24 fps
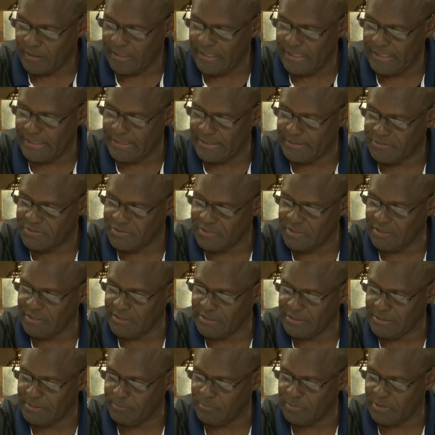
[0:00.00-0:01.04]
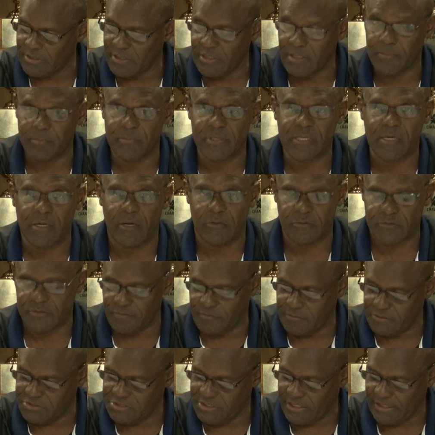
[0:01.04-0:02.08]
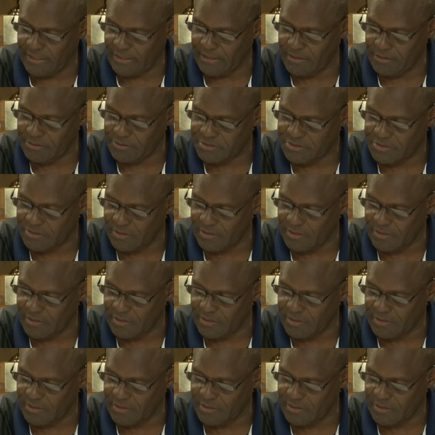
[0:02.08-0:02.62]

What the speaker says: and scheme because of the change.